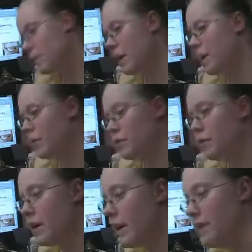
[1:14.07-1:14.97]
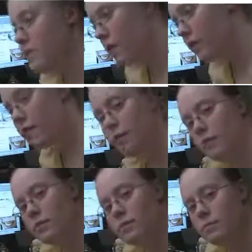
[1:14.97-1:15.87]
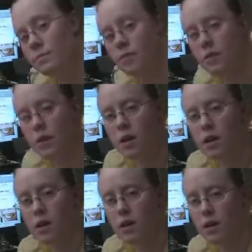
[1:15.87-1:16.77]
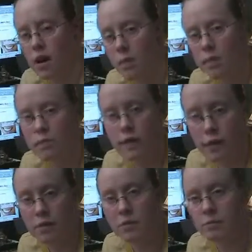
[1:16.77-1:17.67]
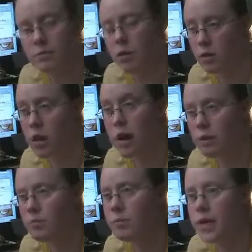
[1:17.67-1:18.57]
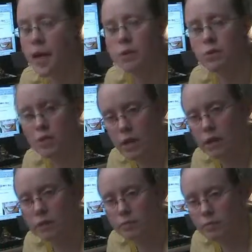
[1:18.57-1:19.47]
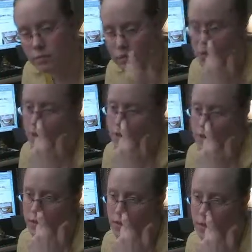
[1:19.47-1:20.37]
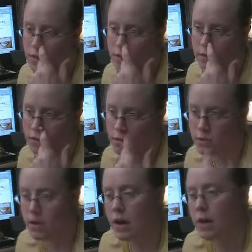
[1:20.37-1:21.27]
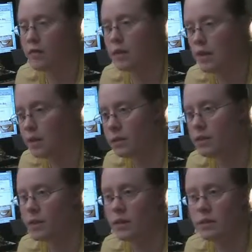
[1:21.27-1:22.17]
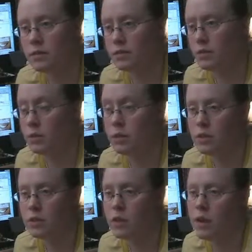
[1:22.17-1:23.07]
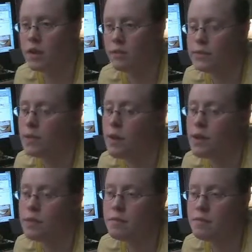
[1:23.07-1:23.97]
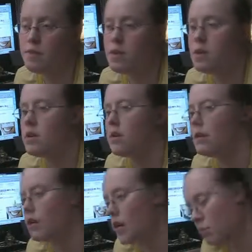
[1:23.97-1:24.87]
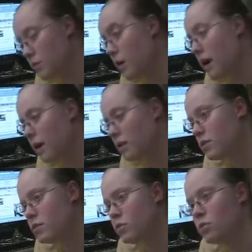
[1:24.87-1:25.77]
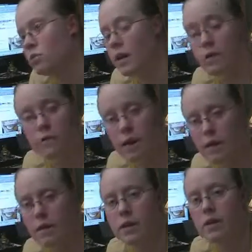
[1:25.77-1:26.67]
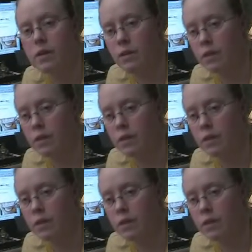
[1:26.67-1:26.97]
about a few decades later, the cop who found him, or got him, became the sheriff. He grows up to have a kid that he had completely shut out of his life. He comes back to Death Valley,